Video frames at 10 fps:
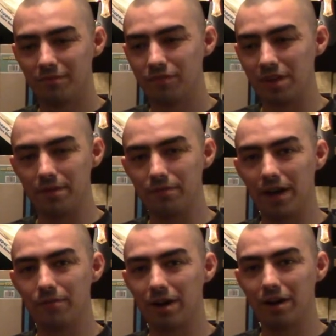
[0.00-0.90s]

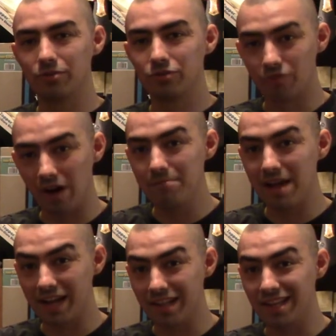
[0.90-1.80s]
75 round drum
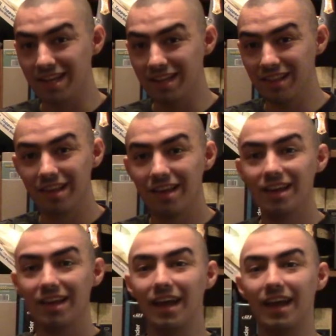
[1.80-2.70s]
magazines
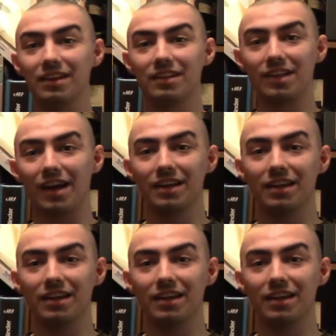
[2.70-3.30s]
and design